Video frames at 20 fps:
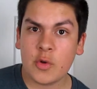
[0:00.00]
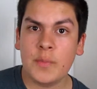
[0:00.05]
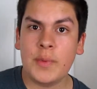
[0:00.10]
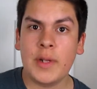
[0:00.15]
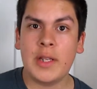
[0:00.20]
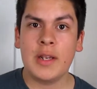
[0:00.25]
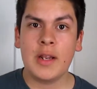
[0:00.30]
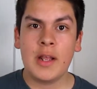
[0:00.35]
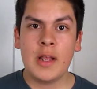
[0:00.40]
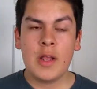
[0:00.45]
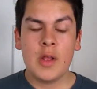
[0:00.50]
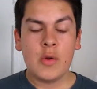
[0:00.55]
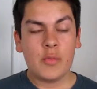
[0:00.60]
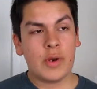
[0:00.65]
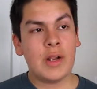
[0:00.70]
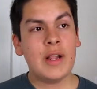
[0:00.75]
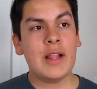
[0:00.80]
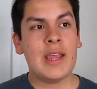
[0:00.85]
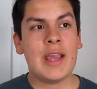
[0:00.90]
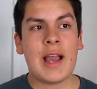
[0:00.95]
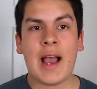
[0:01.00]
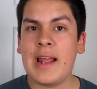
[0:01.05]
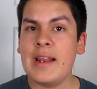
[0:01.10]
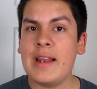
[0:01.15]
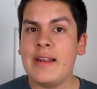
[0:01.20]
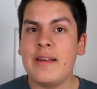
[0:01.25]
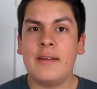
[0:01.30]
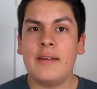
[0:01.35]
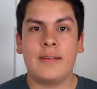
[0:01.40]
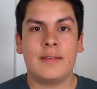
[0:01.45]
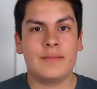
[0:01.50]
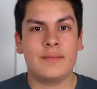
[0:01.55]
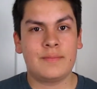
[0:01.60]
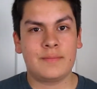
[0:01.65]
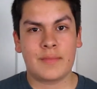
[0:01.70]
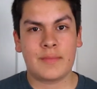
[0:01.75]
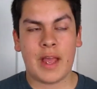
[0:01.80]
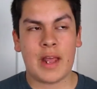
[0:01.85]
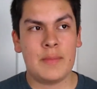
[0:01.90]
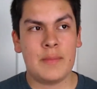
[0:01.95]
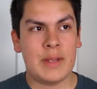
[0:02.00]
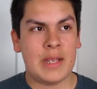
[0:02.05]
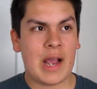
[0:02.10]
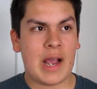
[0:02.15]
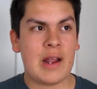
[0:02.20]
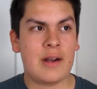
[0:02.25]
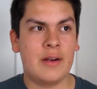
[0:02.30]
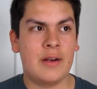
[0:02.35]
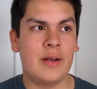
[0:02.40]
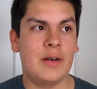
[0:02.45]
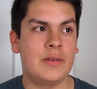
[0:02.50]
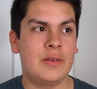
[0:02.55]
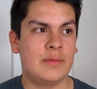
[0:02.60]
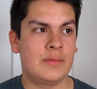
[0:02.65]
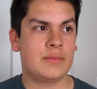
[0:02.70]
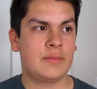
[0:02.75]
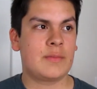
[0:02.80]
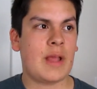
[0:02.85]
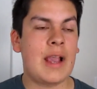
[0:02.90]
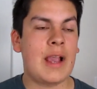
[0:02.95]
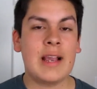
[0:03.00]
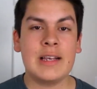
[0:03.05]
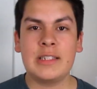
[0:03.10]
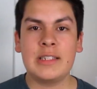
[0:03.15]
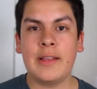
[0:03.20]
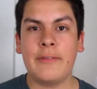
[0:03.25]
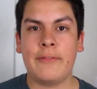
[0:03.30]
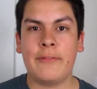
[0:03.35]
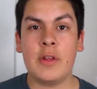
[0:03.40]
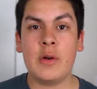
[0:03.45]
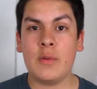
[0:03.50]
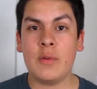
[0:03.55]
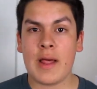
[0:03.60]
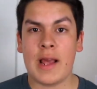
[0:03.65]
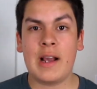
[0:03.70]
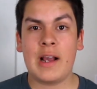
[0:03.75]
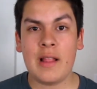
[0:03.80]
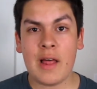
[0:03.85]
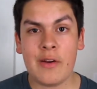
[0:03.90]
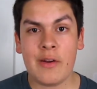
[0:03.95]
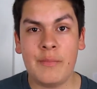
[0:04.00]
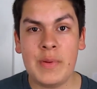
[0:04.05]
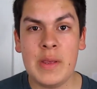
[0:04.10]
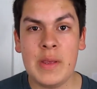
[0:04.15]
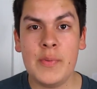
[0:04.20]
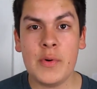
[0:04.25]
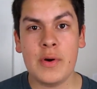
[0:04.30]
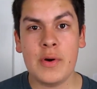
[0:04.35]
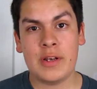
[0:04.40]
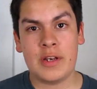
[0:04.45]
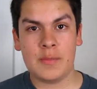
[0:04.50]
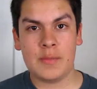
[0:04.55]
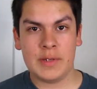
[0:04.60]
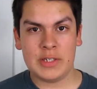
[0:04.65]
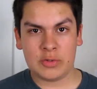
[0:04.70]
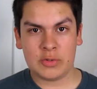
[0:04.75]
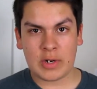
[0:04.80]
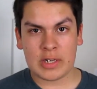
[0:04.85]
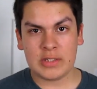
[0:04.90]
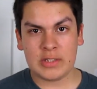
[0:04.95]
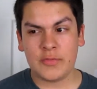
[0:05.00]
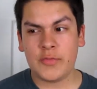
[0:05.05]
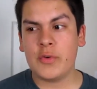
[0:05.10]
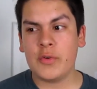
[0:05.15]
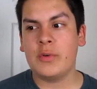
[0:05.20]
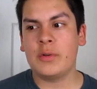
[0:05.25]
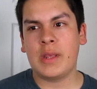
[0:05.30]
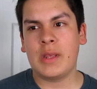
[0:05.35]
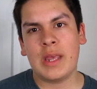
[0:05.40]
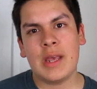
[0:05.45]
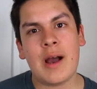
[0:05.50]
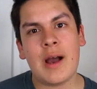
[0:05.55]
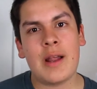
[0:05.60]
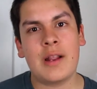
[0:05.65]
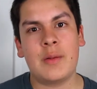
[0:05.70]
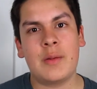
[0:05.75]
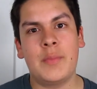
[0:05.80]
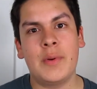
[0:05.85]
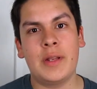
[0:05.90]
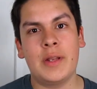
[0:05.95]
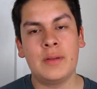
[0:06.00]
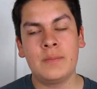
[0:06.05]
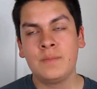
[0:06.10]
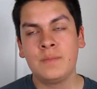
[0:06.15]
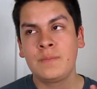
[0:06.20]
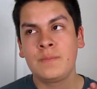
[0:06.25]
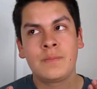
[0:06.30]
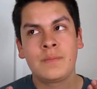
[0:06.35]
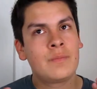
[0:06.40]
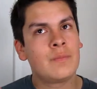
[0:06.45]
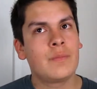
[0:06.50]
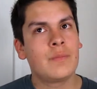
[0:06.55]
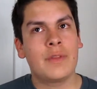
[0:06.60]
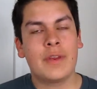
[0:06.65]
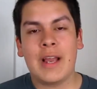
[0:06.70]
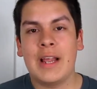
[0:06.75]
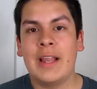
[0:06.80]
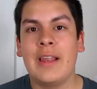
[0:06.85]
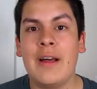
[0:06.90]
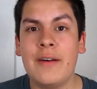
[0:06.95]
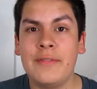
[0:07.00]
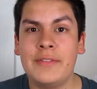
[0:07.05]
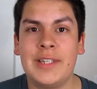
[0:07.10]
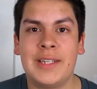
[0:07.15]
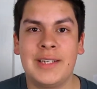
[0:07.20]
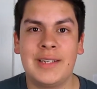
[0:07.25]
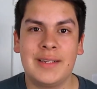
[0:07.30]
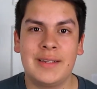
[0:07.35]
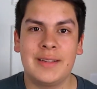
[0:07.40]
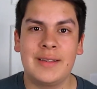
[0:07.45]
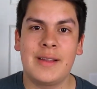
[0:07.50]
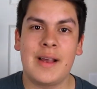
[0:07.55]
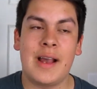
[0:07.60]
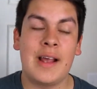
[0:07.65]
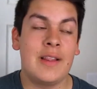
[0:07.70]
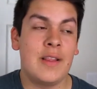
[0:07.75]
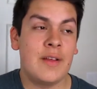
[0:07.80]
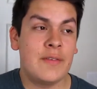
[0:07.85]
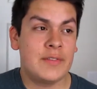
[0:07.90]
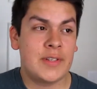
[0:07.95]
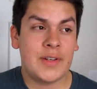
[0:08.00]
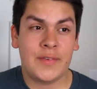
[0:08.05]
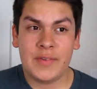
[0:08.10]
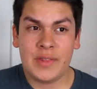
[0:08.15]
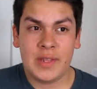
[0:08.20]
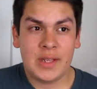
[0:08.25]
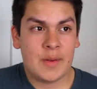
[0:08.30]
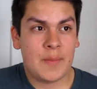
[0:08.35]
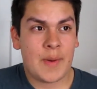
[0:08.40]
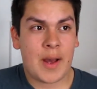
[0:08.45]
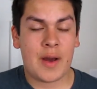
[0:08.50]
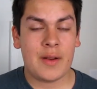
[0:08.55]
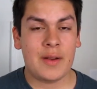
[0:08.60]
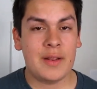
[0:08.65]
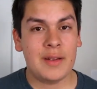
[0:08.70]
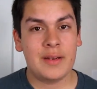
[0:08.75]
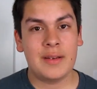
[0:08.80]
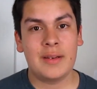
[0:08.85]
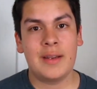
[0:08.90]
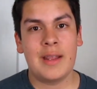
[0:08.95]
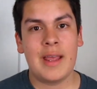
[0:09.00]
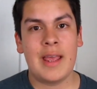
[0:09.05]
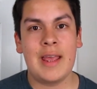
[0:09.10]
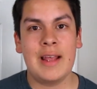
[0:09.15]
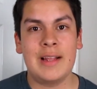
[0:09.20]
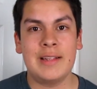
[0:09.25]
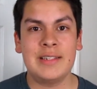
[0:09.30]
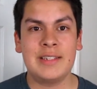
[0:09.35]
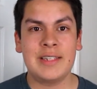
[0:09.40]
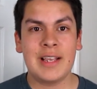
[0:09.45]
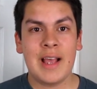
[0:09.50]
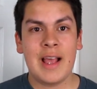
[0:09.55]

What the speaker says: but really, I don't know. I guess if you don't like a lot of people, it could be stressful and chaotic, but I loved it. I loved everything about it. And,